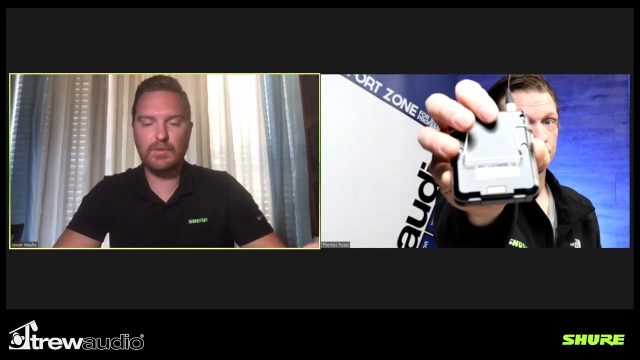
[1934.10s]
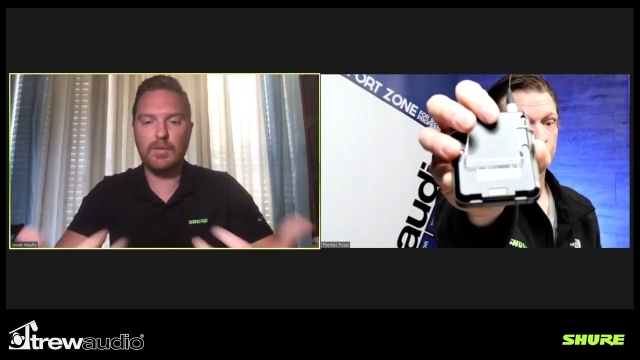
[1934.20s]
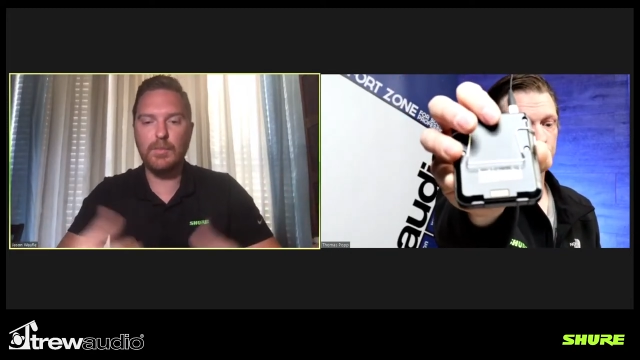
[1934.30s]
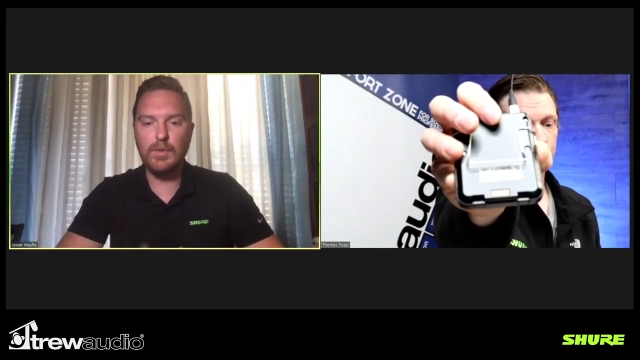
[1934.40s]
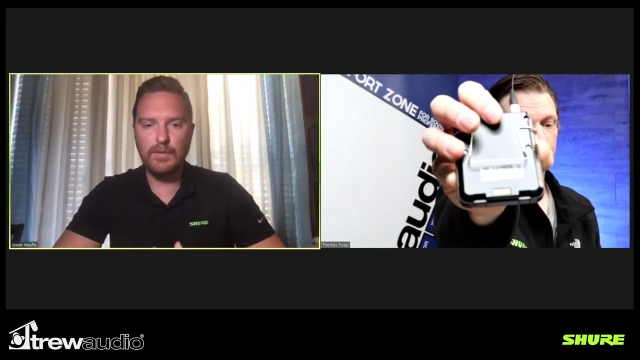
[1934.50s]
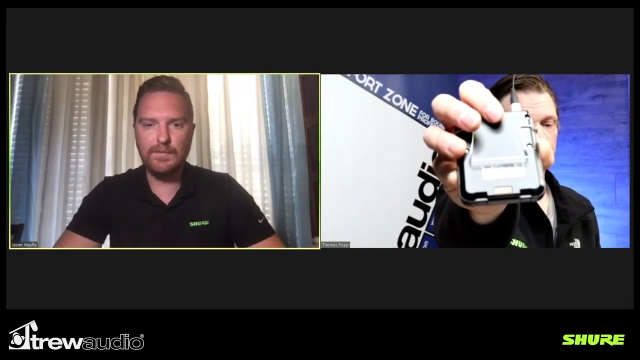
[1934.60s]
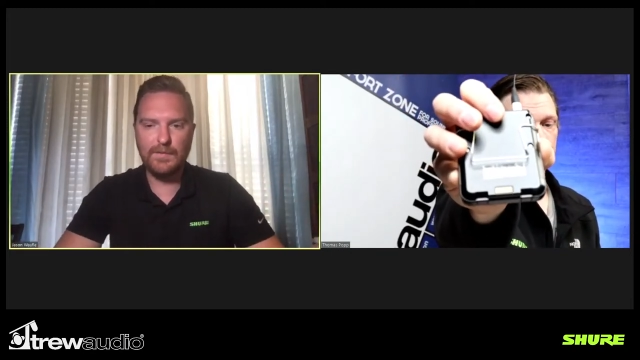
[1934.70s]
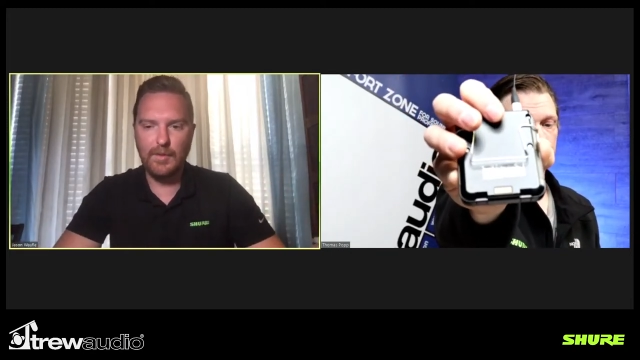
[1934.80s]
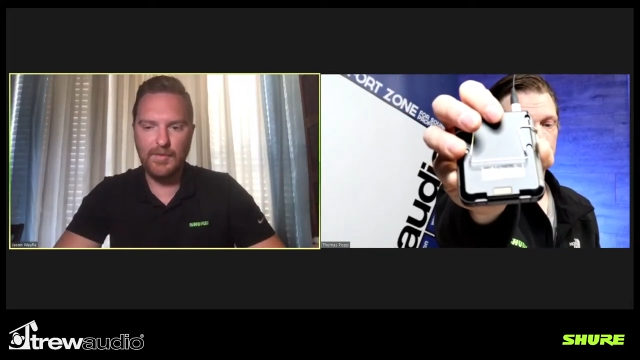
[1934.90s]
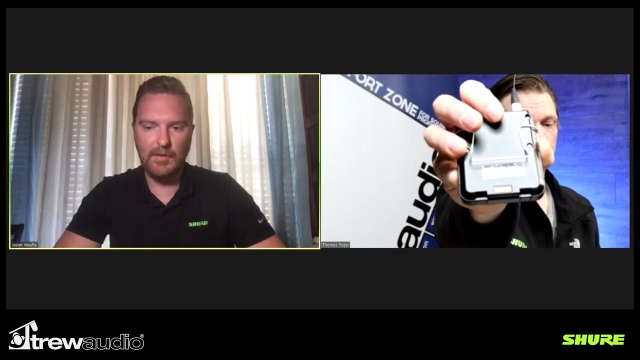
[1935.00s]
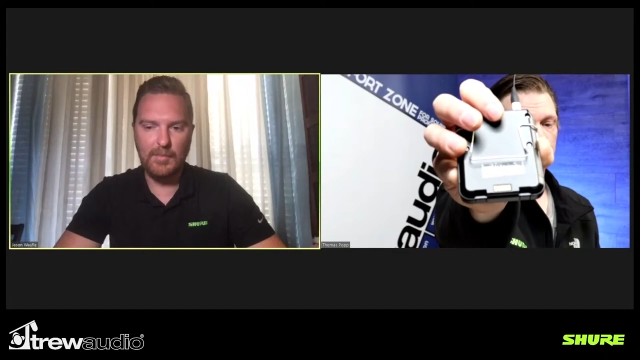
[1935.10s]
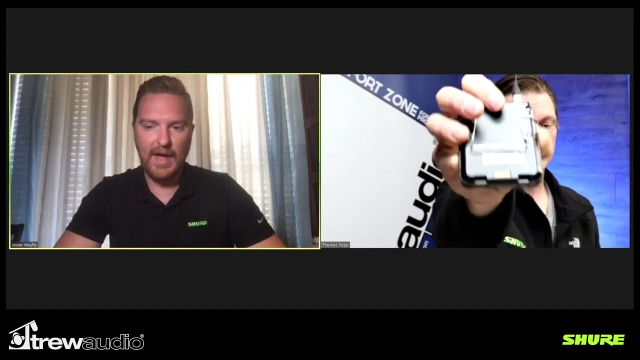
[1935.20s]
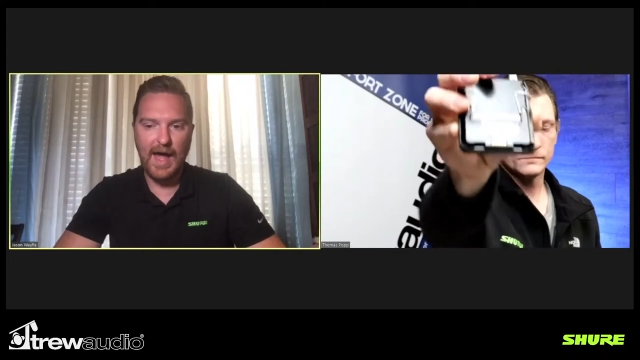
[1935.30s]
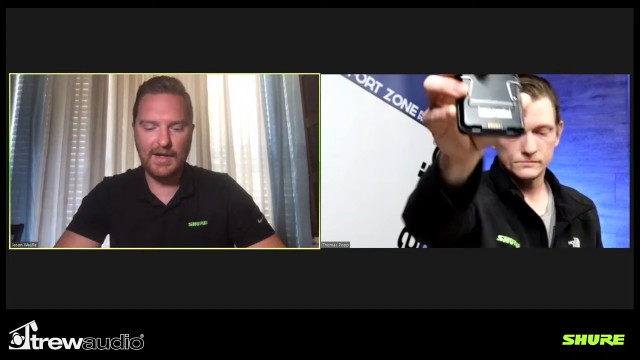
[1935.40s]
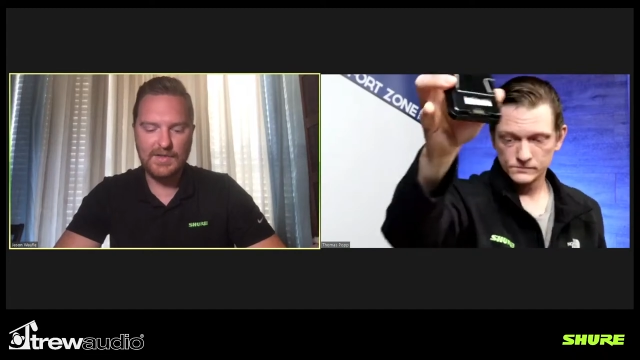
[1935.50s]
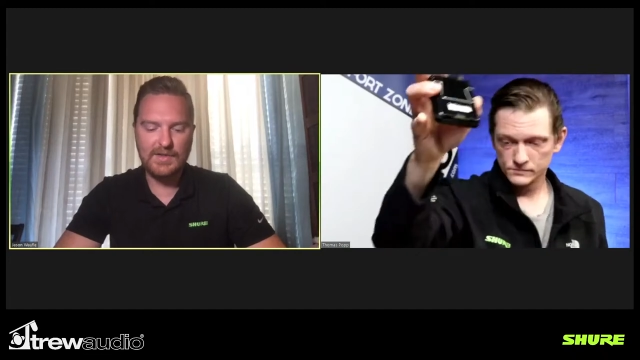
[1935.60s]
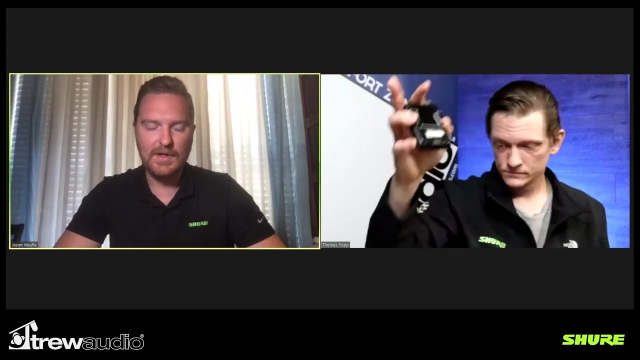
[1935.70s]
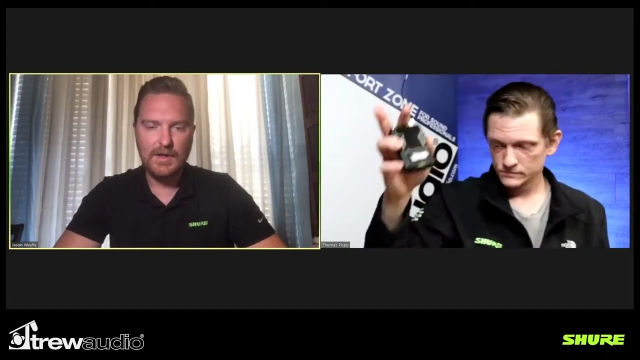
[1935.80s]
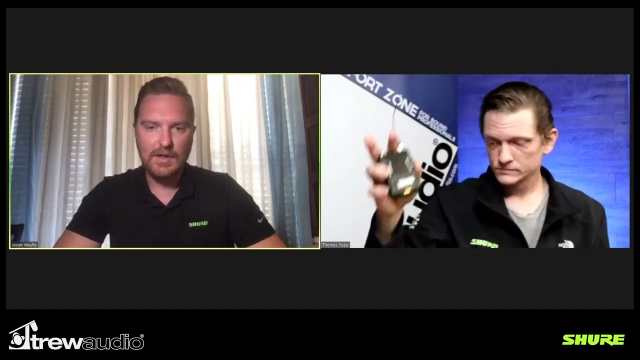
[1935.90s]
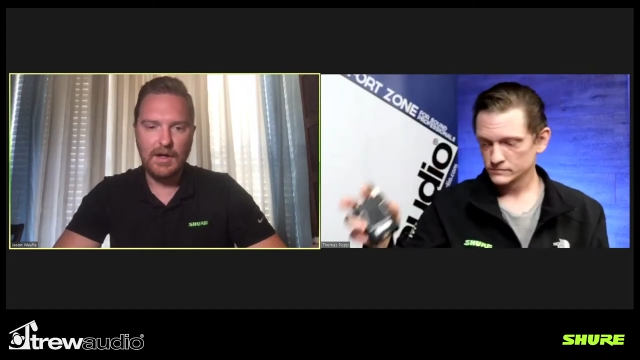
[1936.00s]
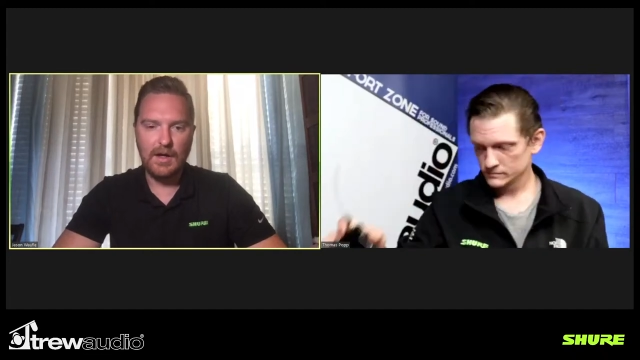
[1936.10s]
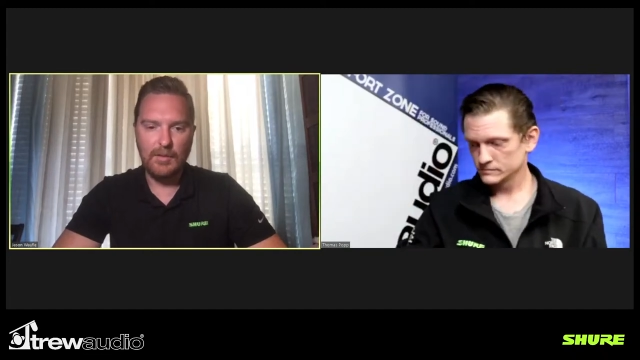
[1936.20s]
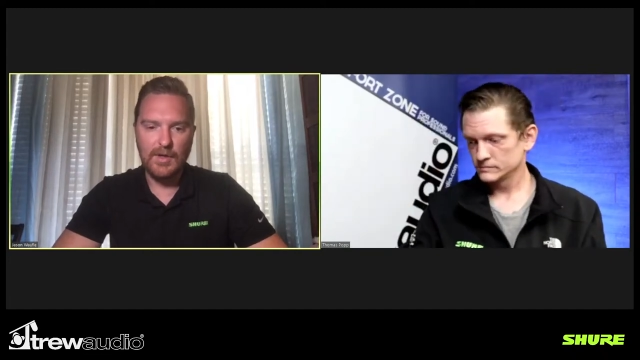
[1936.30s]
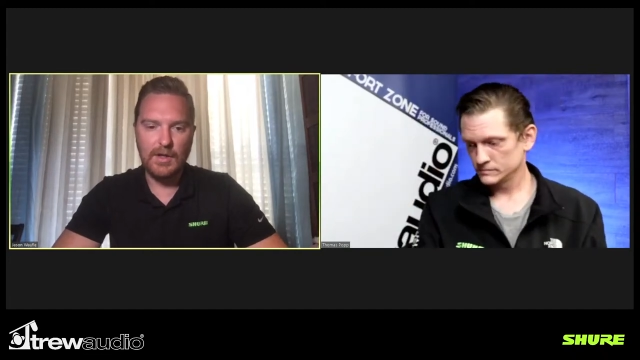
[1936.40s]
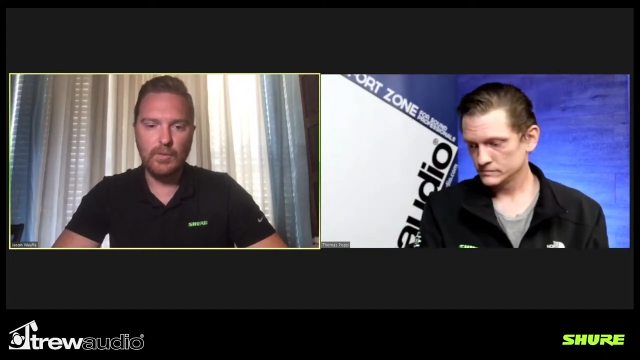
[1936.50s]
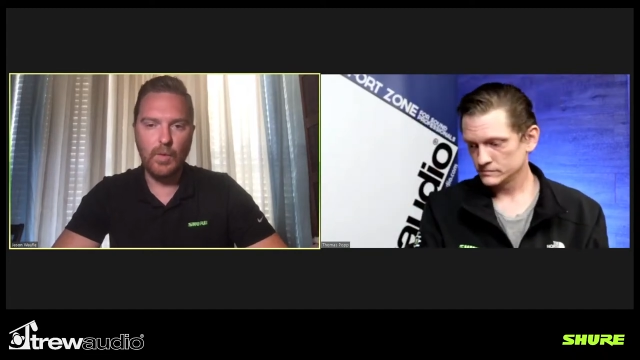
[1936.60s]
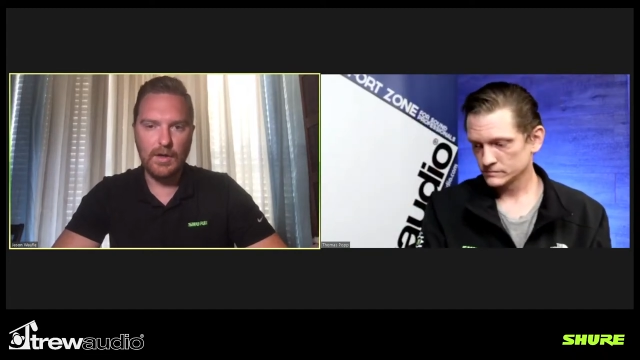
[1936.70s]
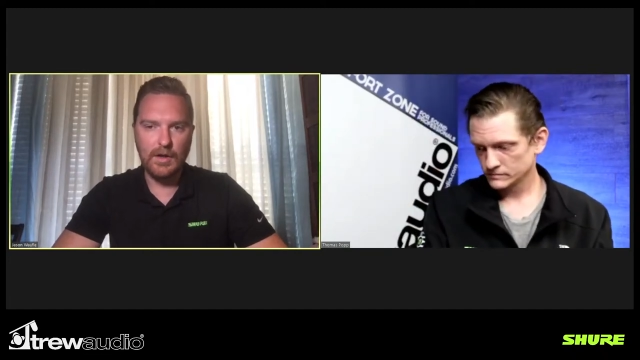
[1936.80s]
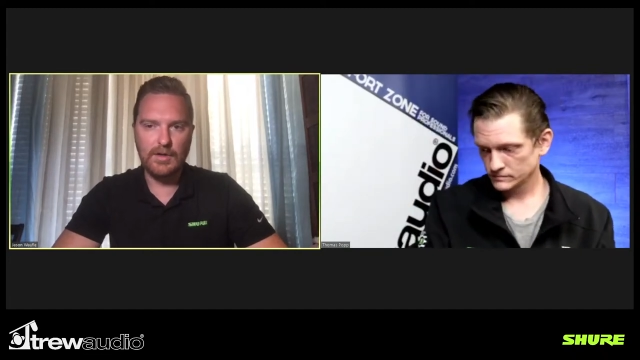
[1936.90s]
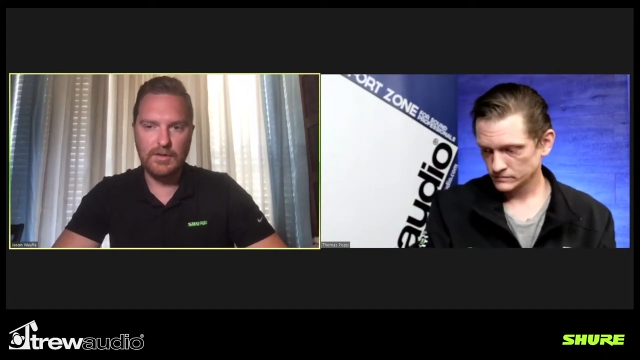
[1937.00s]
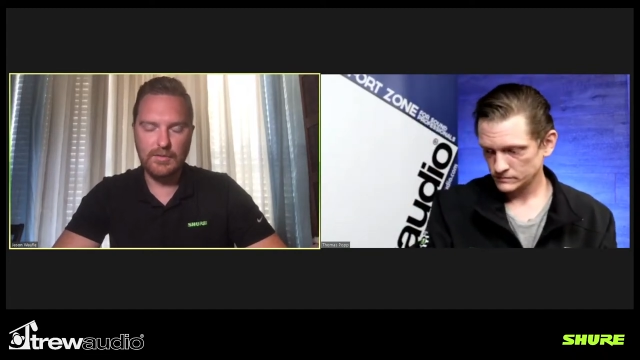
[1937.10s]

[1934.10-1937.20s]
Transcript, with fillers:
Speaker 1: removed from their packs um, in one RU.